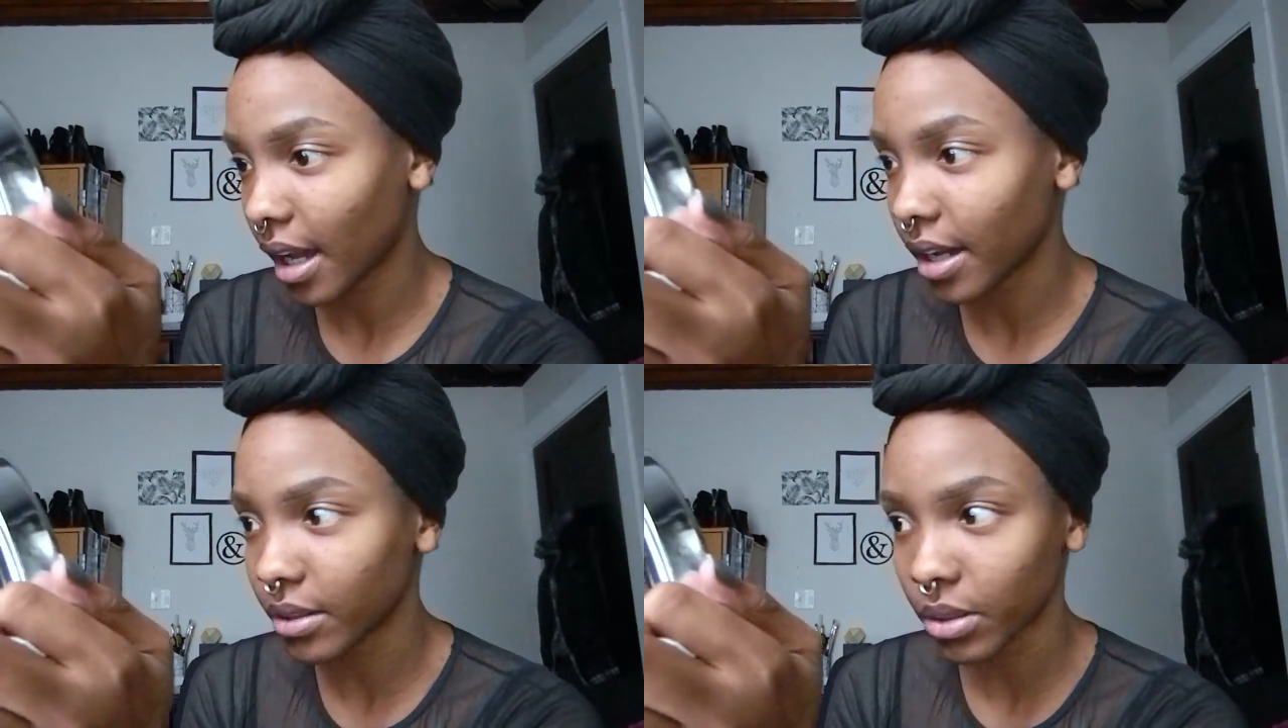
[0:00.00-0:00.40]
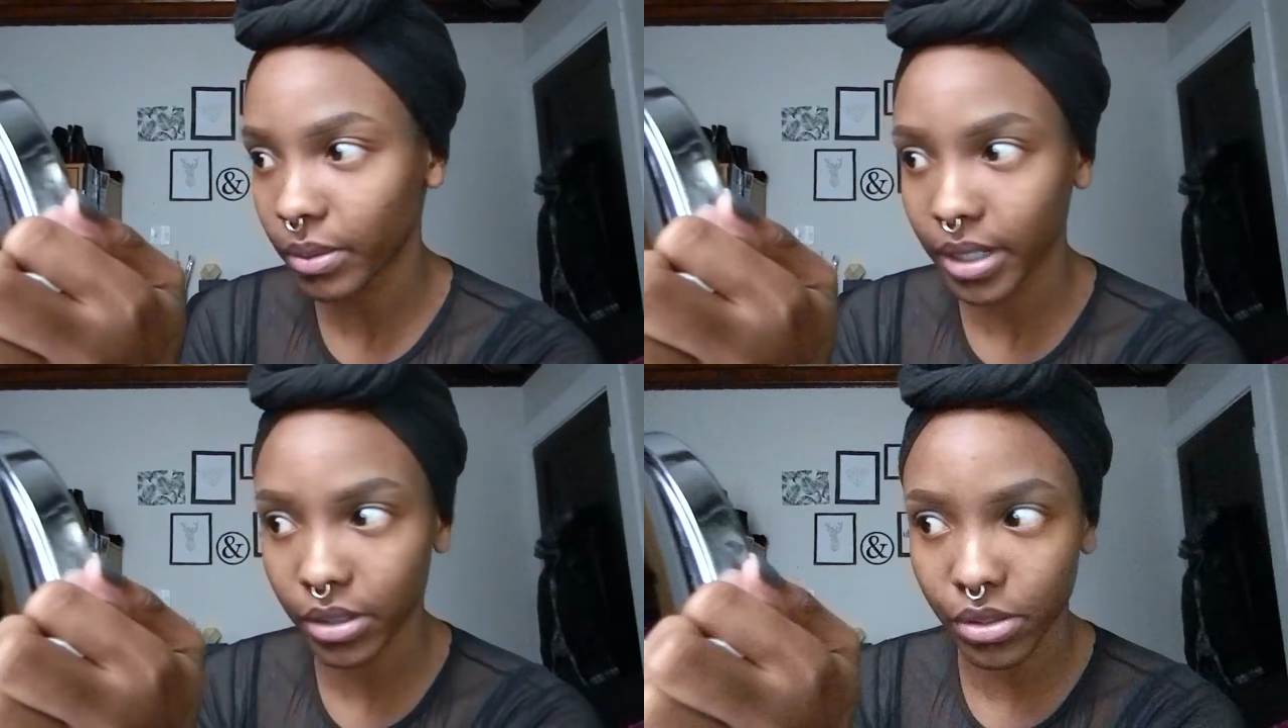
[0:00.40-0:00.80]
I don't know
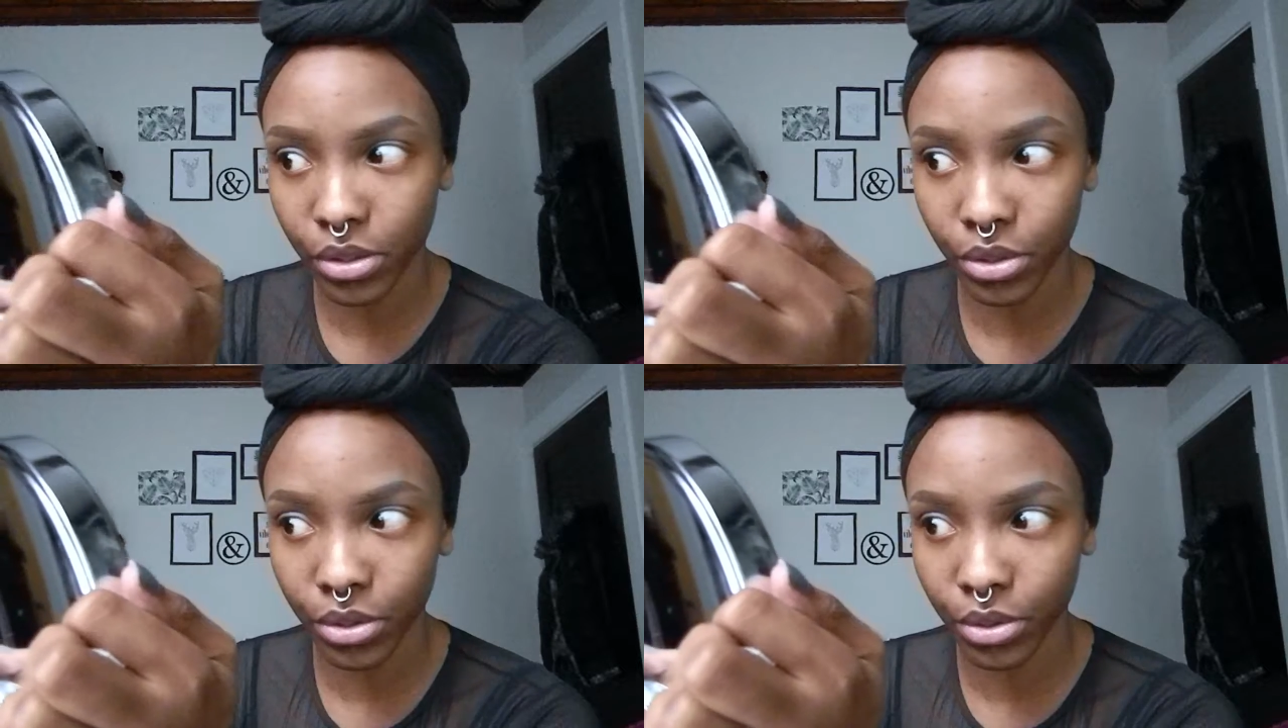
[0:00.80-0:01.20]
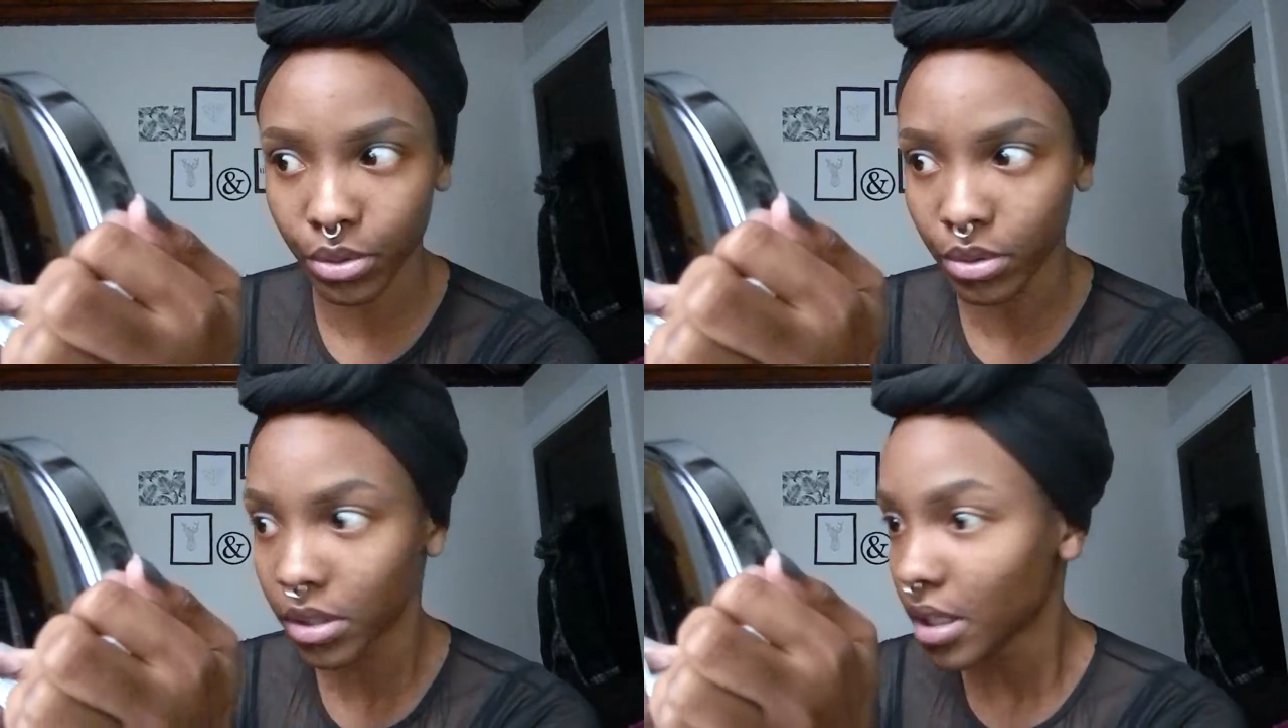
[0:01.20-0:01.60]
what else to
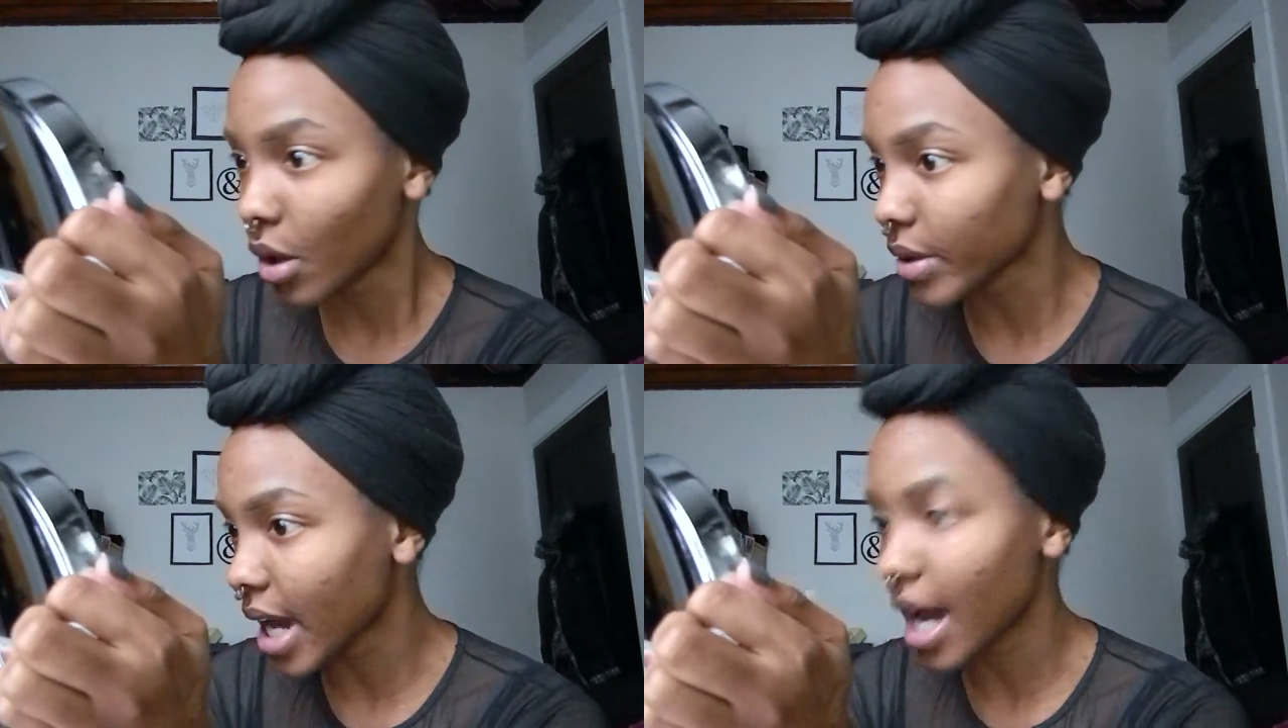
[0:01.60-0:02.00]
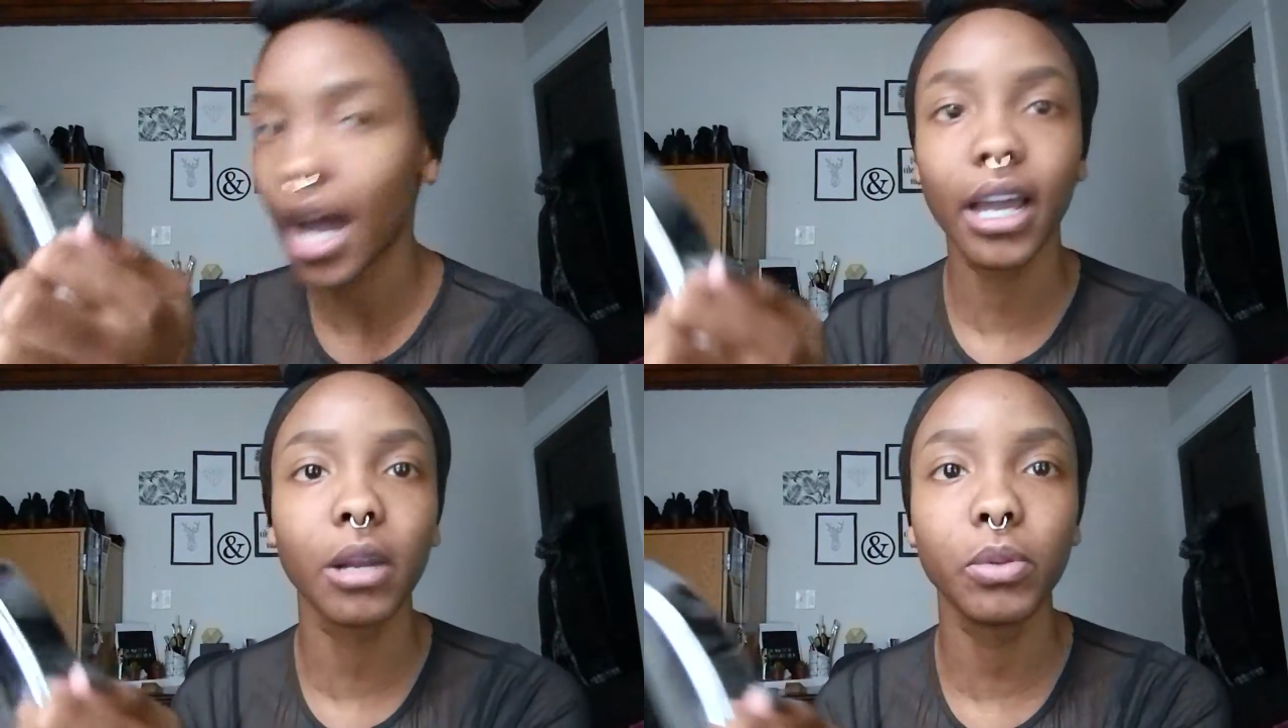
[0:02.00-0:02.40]
do. Oh yeah,
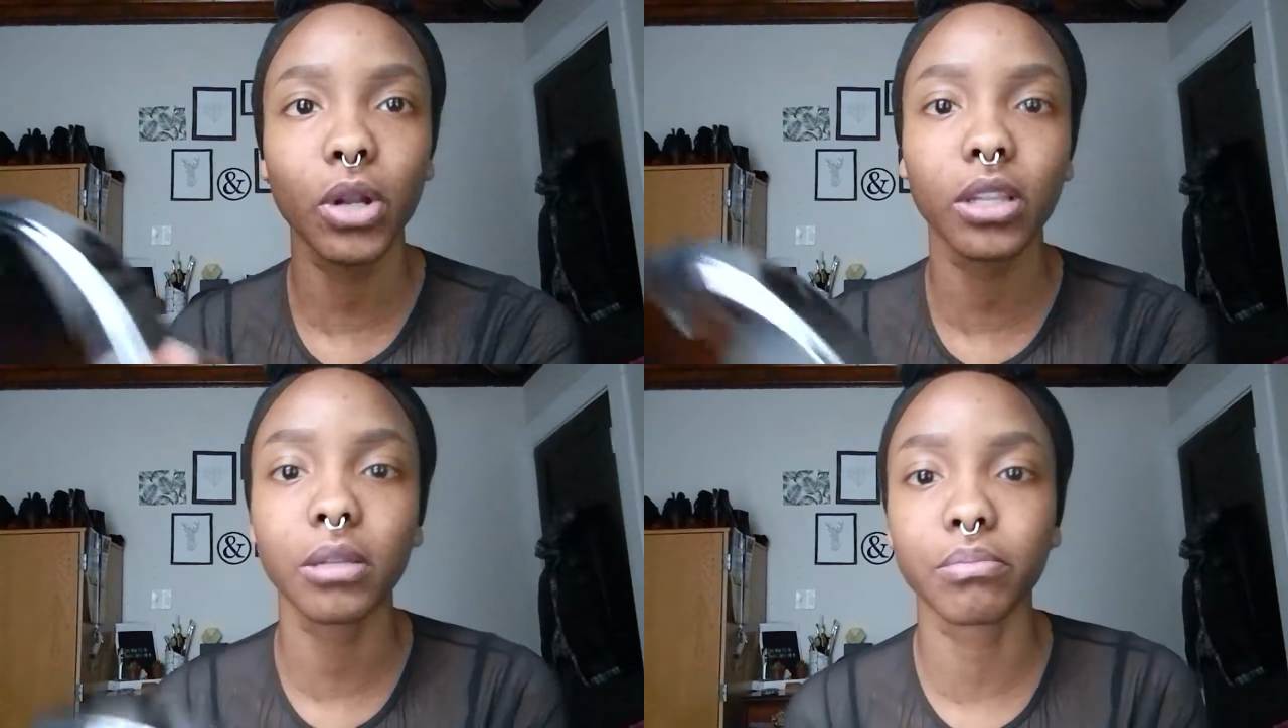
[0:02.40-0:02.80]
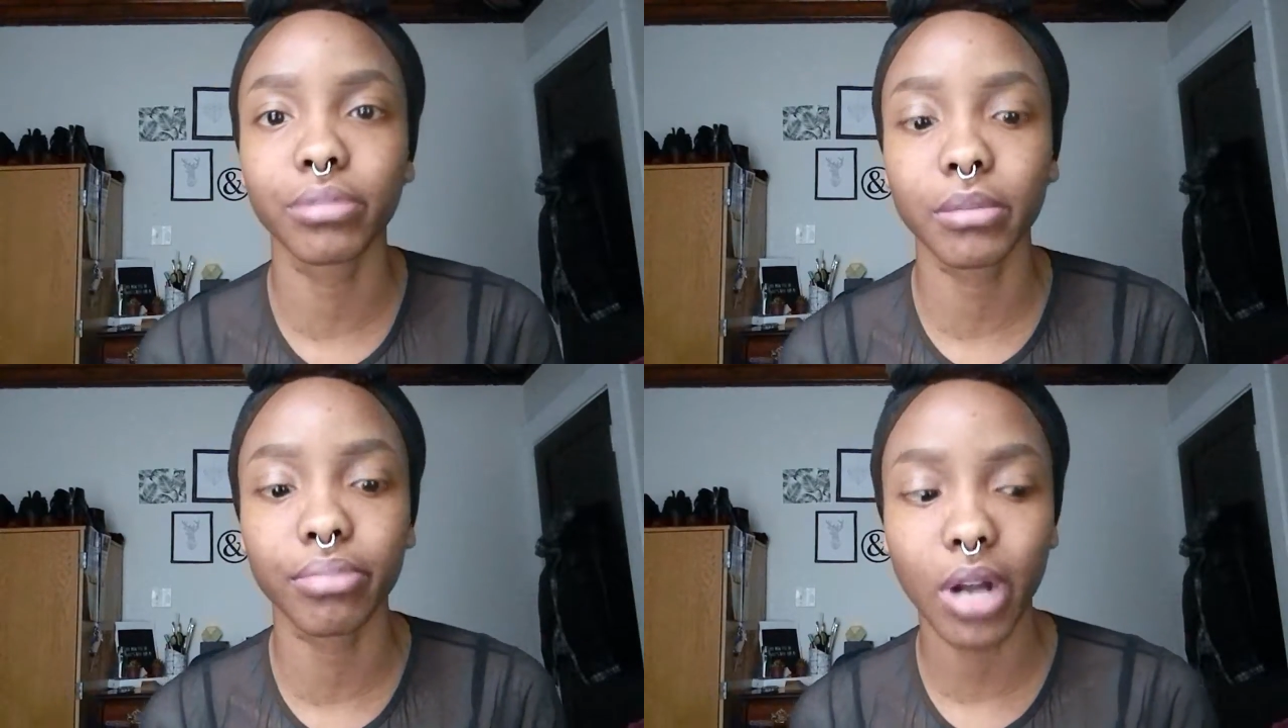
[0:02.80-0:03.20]
I gotta put on
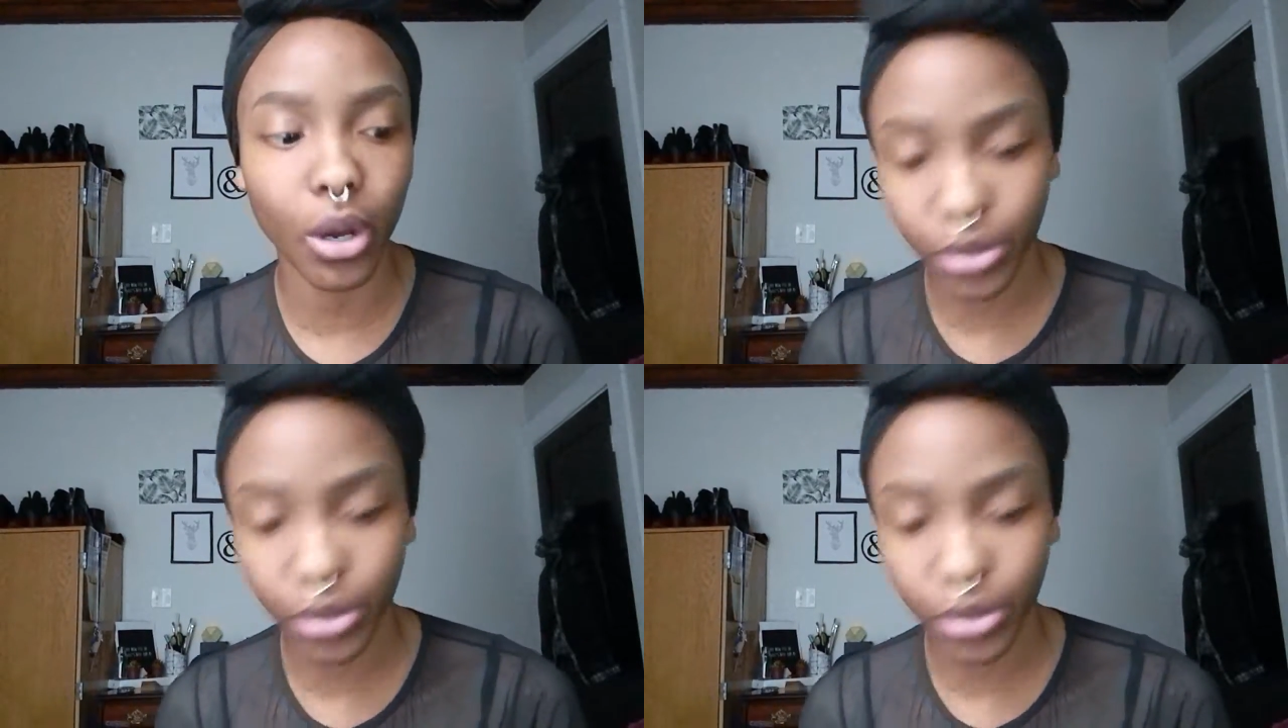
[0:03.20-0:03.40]
the brow